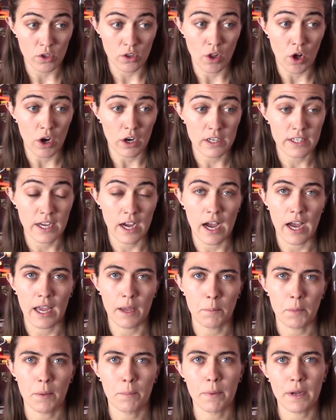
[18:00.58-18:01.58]
a long
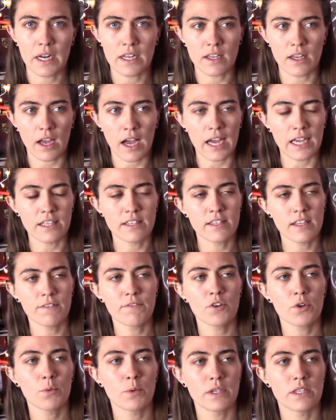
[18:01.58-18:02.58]
time, but I
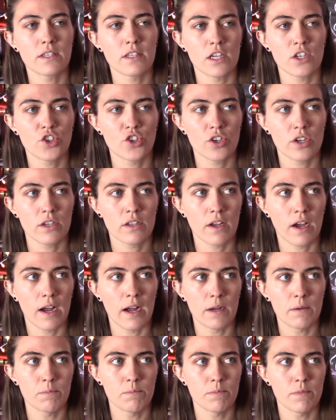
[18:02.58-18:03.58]
suffer with such
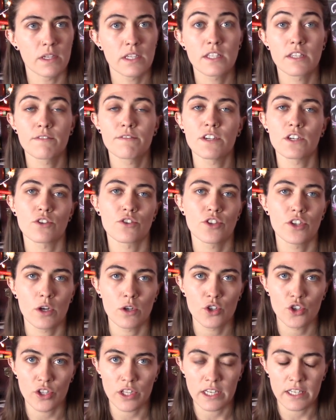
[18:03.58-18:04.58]
severe
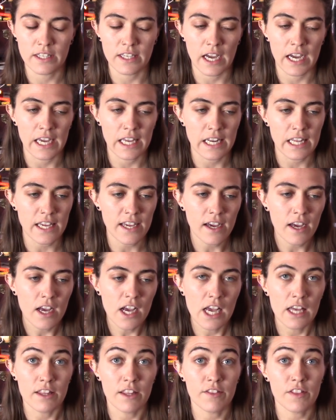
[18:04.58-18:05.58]
social anxiety
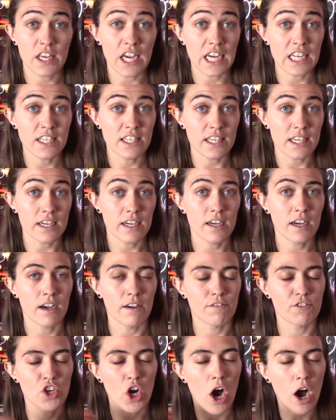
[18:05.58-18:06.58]
that the idea
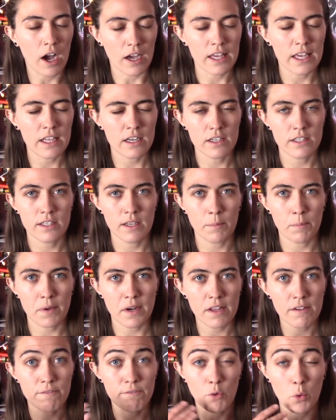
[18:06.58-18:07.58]
of talking to
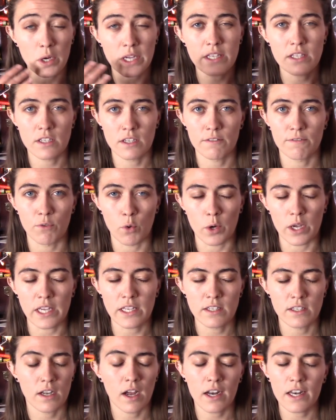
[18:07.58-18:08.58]
somebody voice to
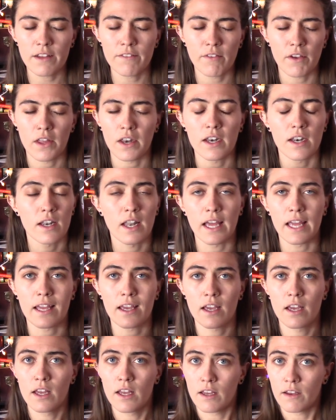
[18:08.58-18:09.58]
voice, not even
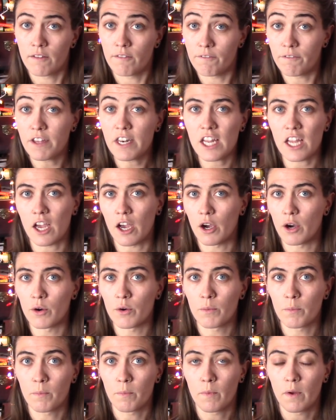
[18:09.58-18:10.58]
like
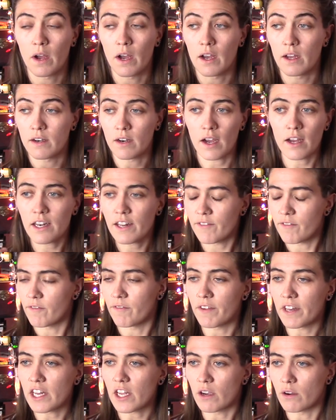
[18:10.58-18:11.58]
video, not even
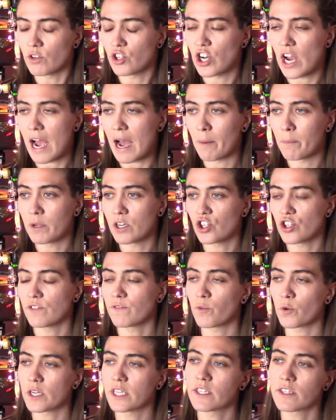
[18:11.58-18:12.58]
video chat, but
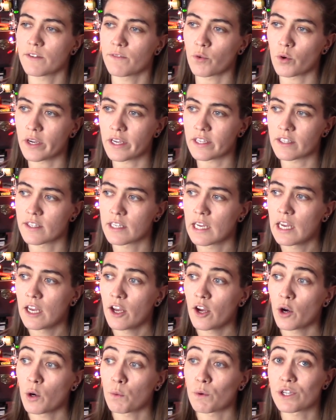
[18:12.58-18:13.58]
just voice to voice
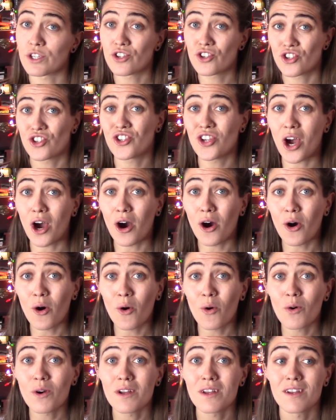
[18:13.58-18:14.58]
was
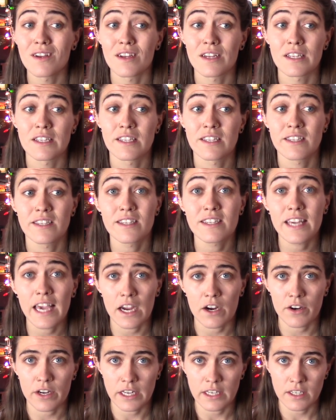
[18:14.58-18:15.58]
so
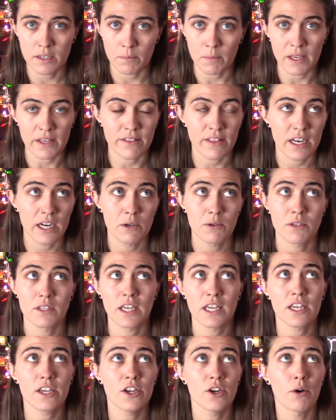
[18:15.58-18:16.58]
scary to me that I was
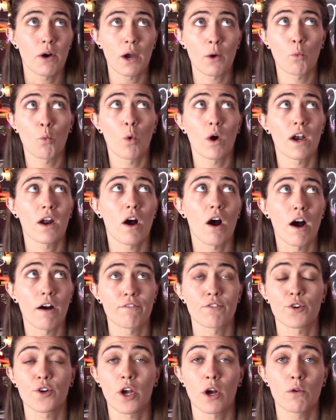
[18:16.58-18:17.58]
like, you know, I want to
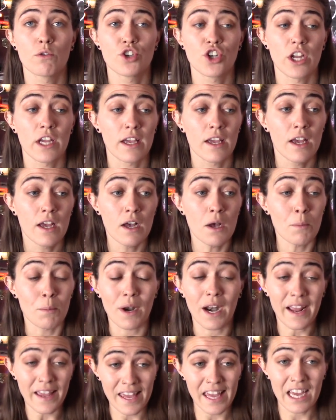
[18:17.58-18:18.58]
offer coaching, but
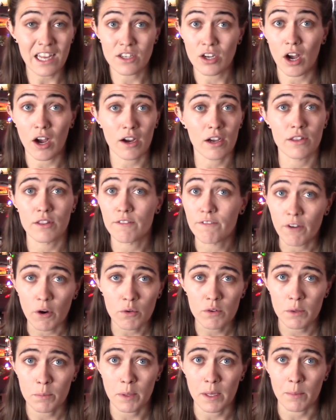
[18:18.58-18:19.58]
I can't talk on the
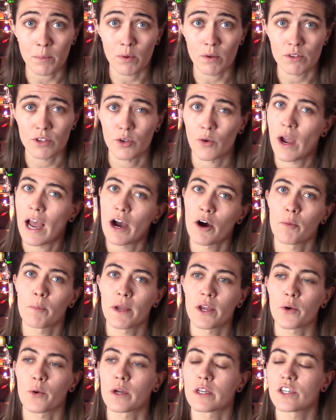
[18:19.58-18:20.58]
phone to people. So how am
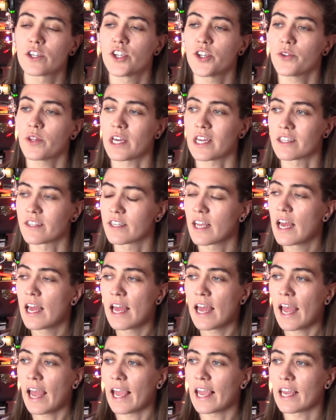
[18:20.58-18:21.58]
I going to do this?
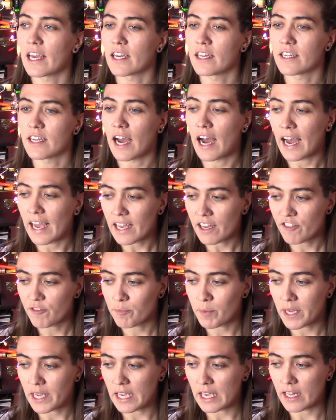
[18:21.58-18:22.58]
And I have
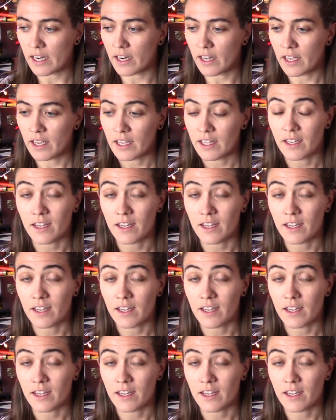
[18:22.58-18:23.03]
been